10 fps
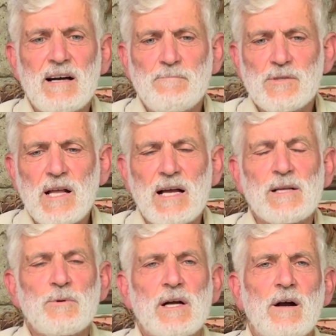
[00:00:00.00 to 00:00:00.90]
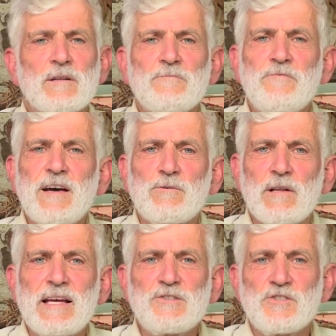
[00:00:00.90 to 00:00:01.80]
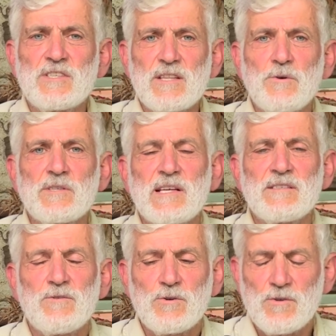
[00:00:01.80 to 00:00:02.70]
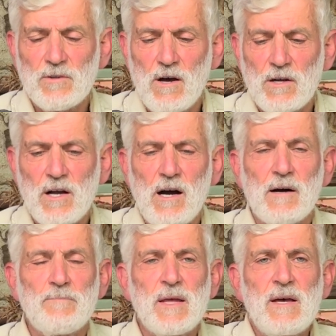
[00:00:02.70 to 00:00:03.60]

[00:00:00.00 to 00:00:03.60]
most highly regarded federal agency. Those days, of course, are long gone.